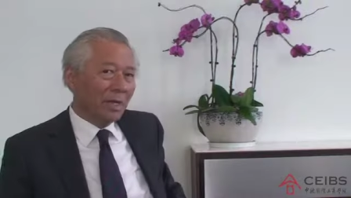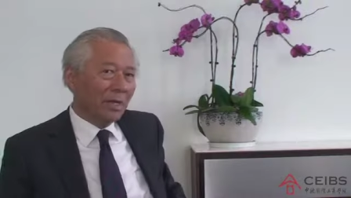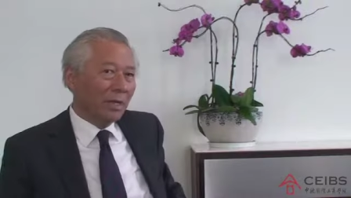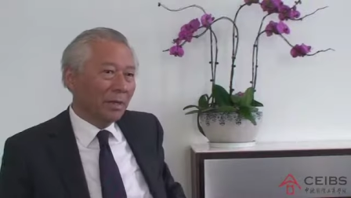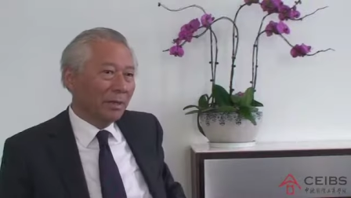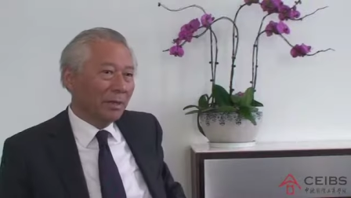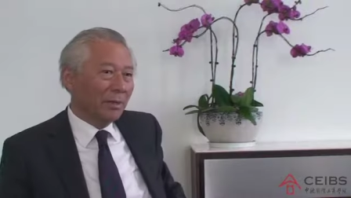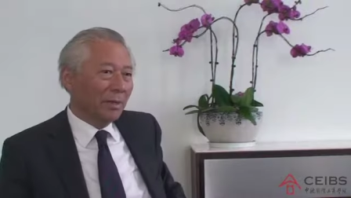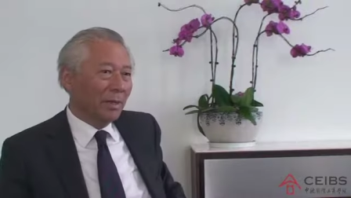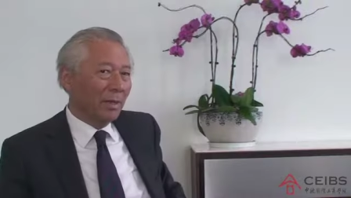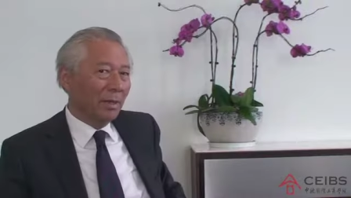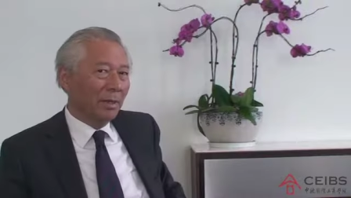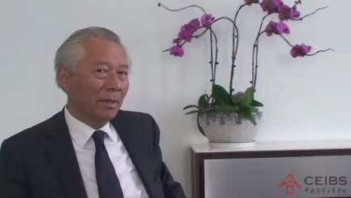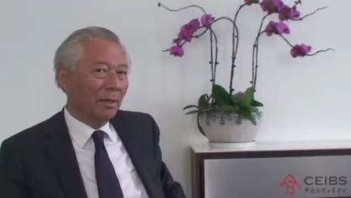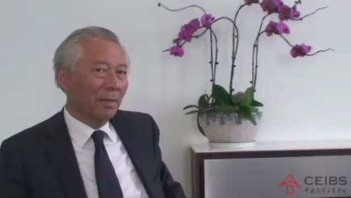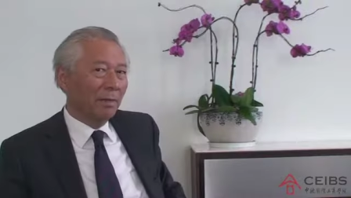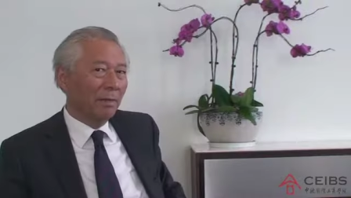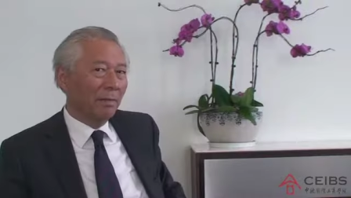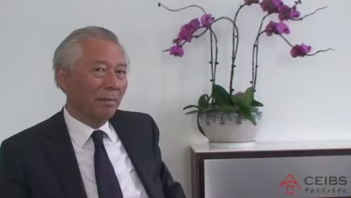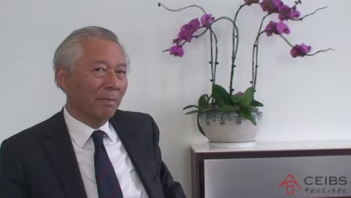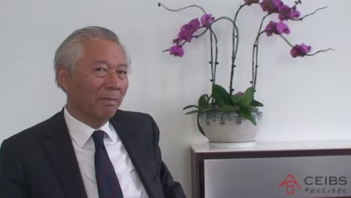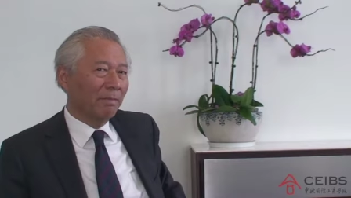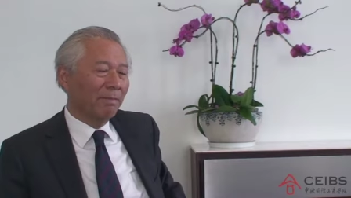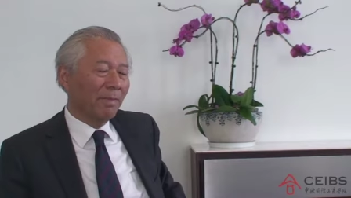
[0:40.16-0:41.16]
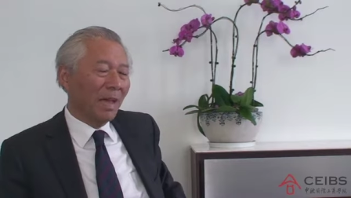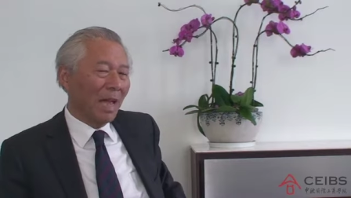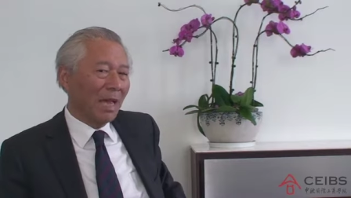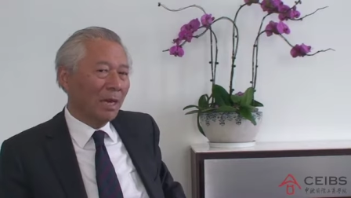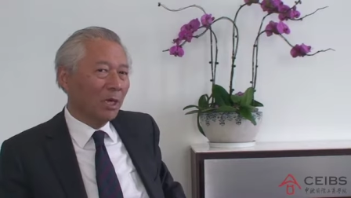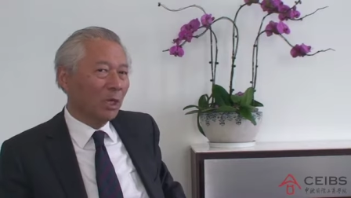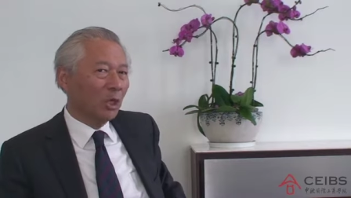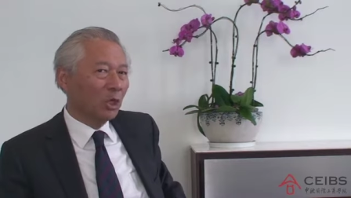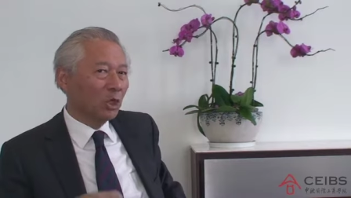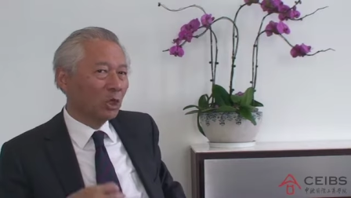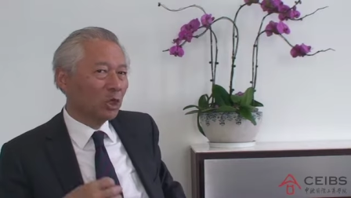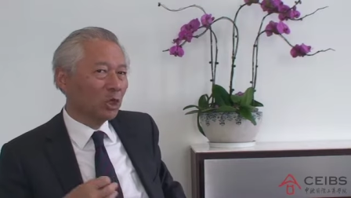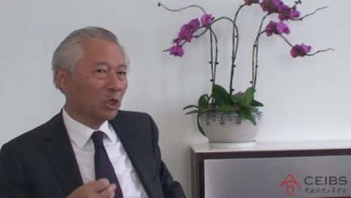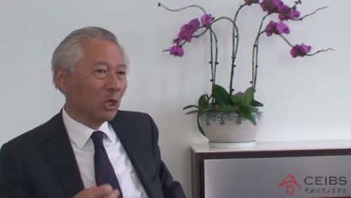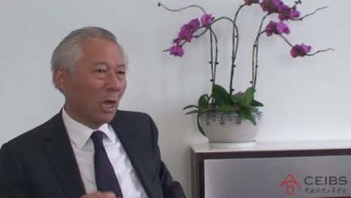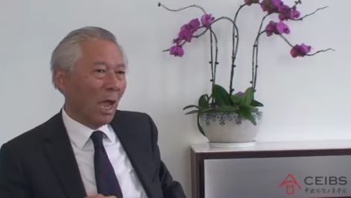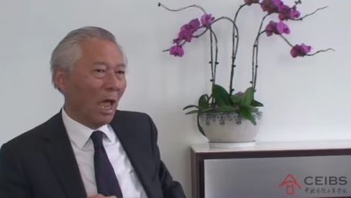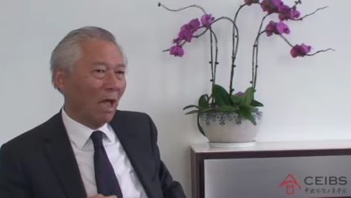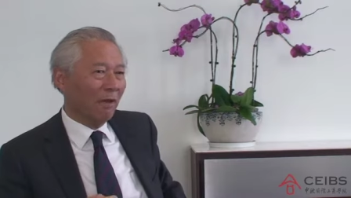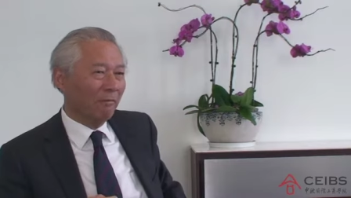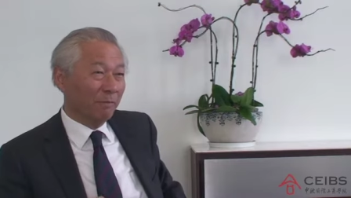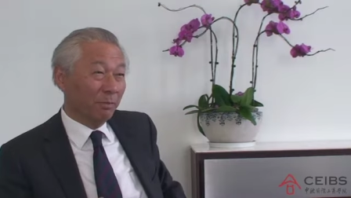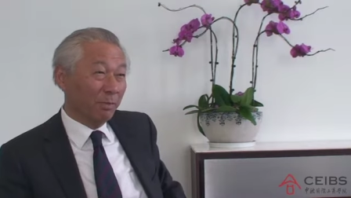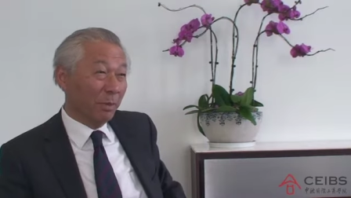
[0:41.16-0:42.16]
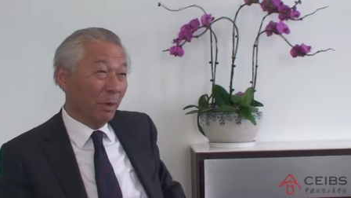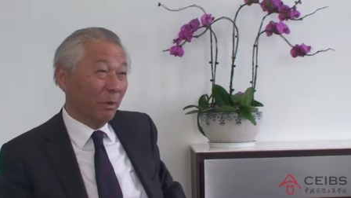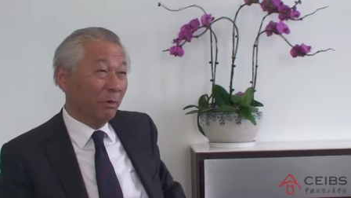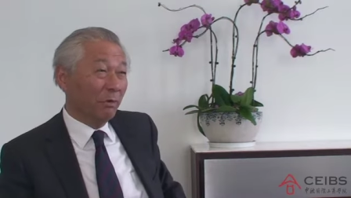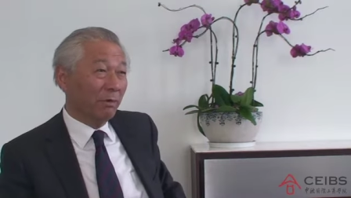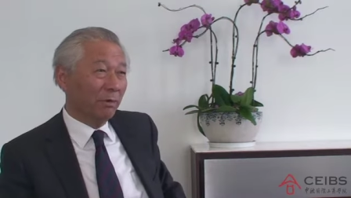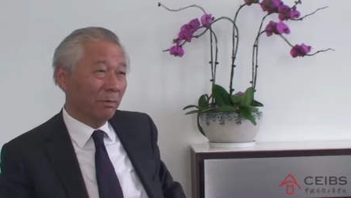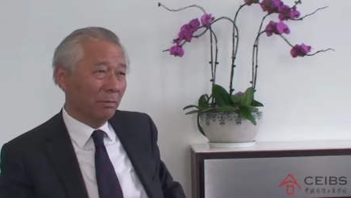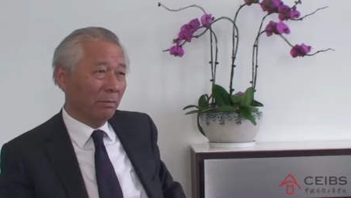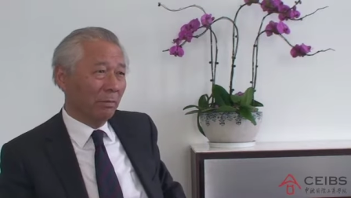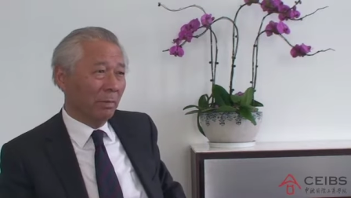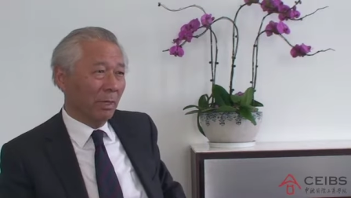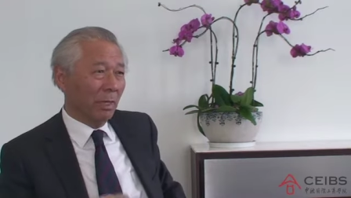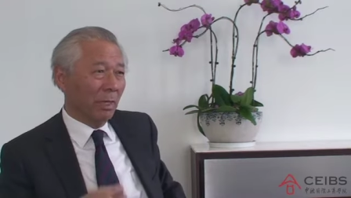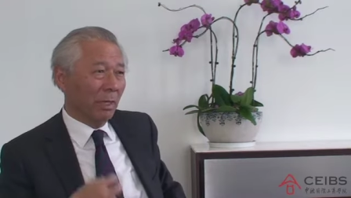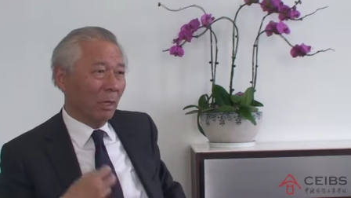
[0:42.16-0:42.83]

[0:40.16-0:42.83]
can manage to have both